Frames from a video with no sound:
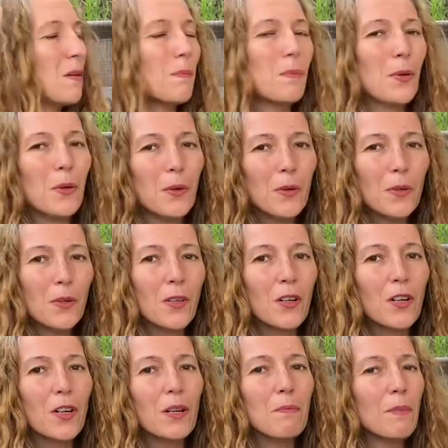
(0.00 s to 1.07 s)

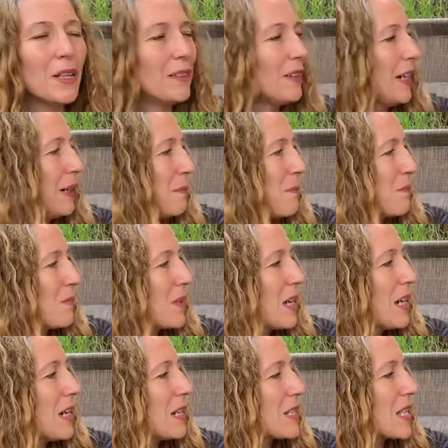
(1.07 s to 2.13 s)
Poor Millie.
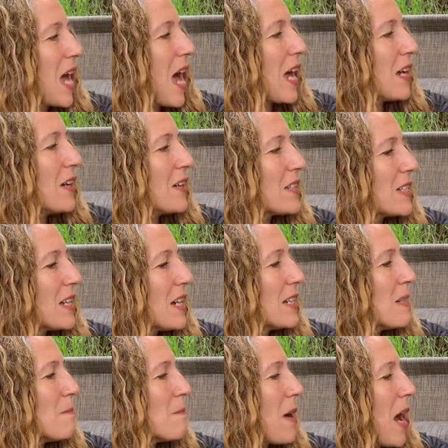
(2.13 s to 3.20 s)
Tired and
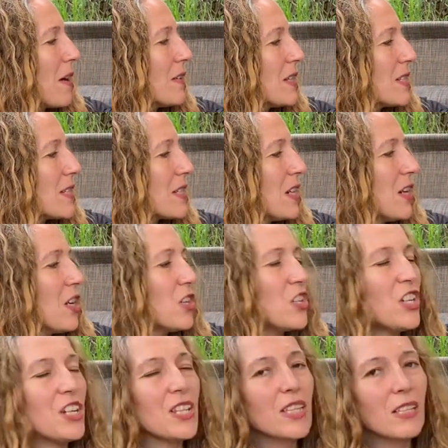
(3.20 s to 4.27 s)
embarrassed,
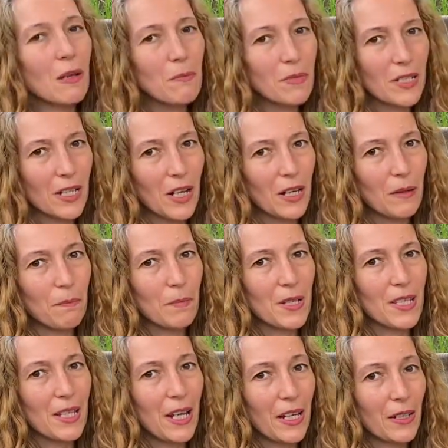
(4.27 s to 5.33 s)
she slumped down
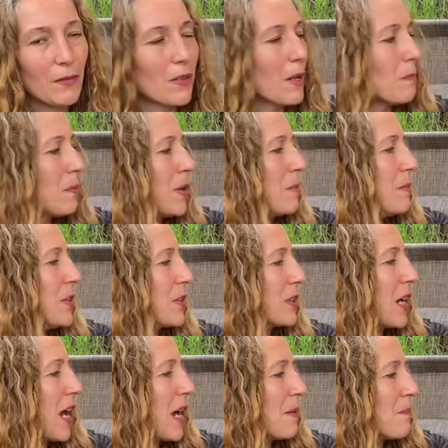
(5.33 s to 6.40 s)
beside Grandpa
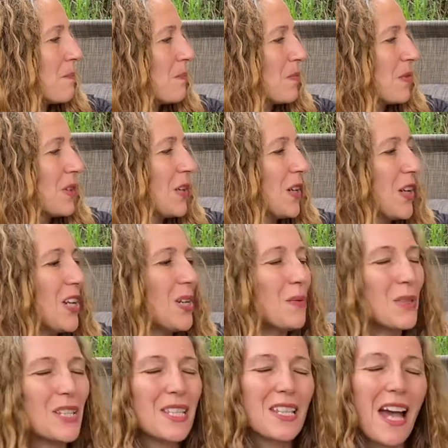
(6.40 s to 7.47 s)
Meerkat, who
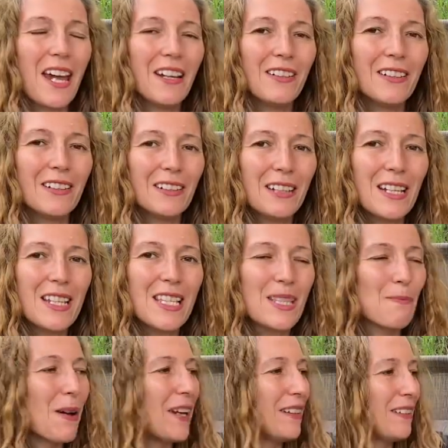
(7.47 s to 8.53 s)
was silently
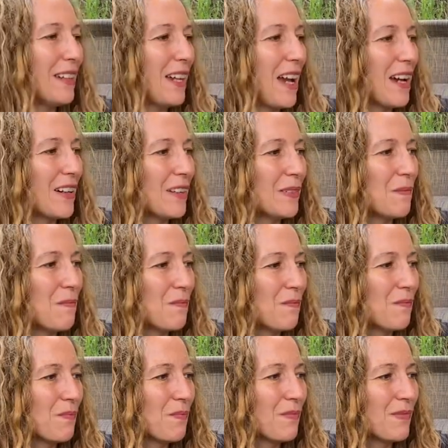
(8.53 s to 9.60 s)
smiling at her.
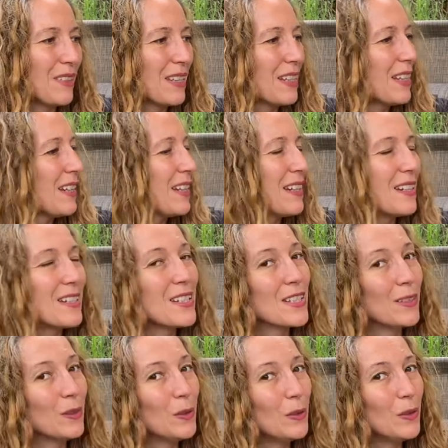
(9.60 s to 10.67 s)

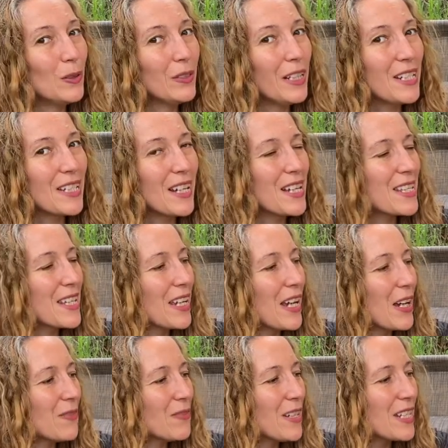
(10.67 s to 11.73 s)
"Slowly does it
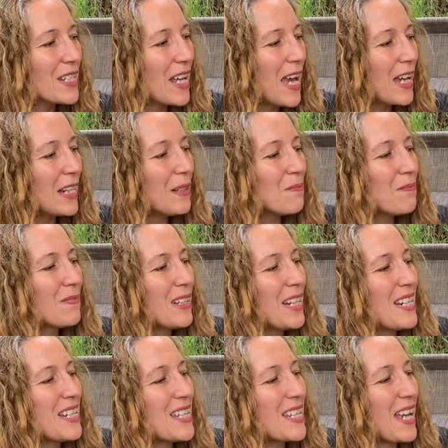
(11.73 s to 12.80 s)
every time,"
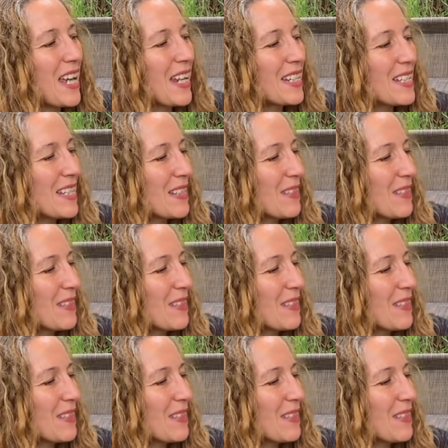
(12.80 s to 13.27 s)
he said.